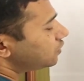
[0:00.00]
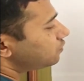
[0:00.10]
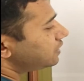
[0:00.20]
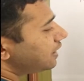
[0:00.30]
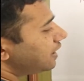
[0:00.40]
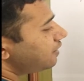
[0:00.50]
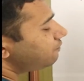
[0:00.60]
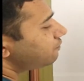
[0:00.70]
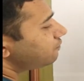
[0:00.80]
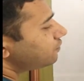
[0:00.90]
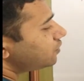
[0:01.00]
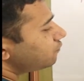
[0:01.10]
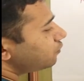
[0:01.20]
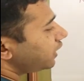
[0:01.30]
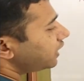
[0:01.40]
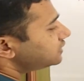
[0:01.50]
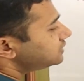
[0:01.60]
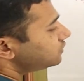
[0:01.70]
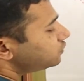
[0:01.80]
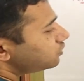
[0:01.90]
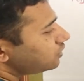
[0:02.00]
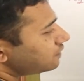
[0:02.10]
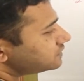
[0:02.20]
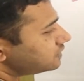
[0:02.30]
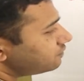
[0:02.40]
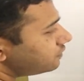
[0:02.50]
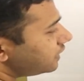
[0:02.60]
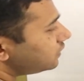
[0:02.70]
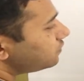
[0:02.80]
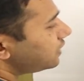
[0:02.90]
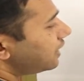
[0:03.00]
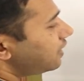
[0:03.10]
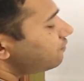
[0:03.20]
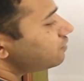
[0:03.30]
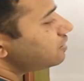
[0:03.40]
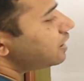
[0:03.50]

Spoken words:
We have, for Ag, we don't have silverate, we have